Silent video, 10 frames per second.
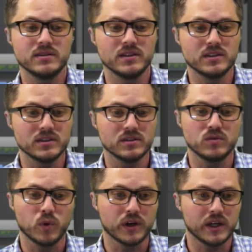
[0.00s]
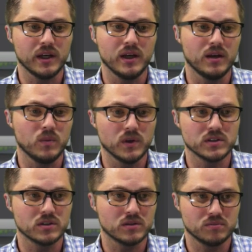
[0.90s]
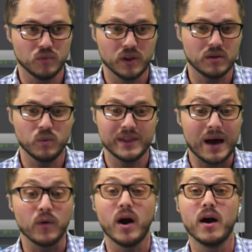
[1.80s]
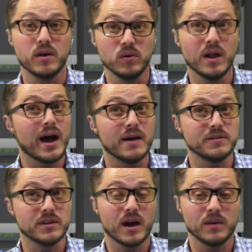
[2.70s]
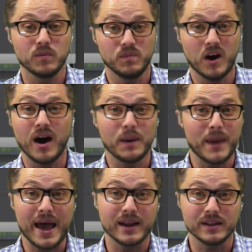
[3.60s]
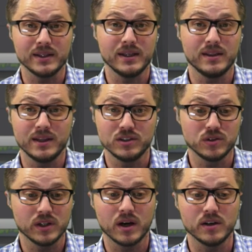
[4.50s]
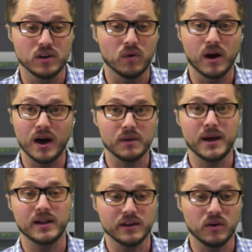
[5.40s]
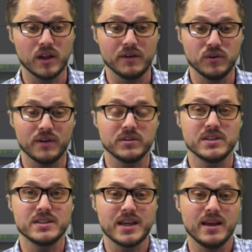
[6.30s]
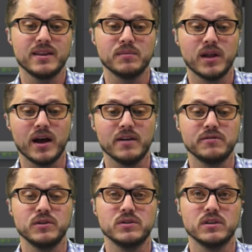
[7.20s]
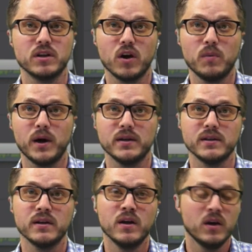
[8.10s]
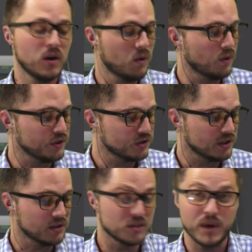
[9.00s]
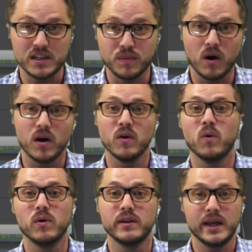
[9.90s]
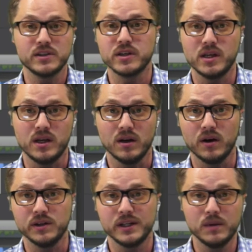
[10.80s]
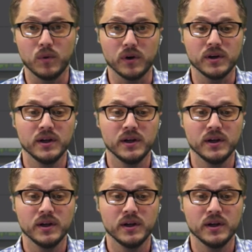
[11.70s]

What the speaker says: This is working in without auto live. You're not automatically, things you click on don't automatically go live. You have to take them live using the go button or using the space bar or the enter key on your keyboard.